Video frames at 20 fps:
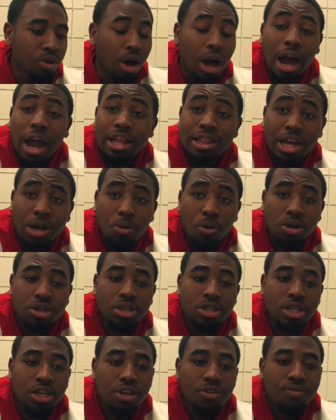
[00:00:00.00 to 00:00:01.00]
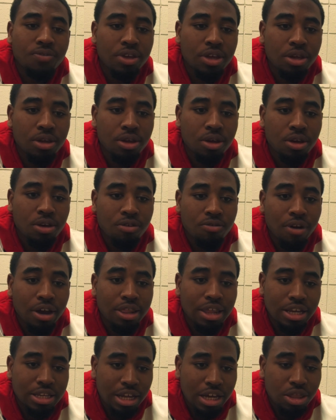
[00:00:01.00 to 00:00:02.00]
I like watching TV, right?
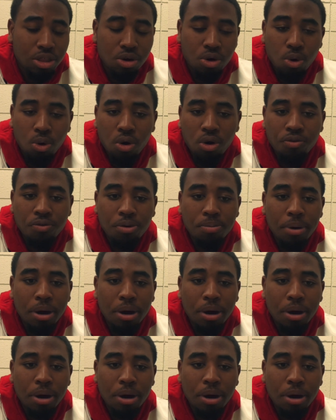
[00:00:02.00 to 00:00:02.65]
That's like the core of it.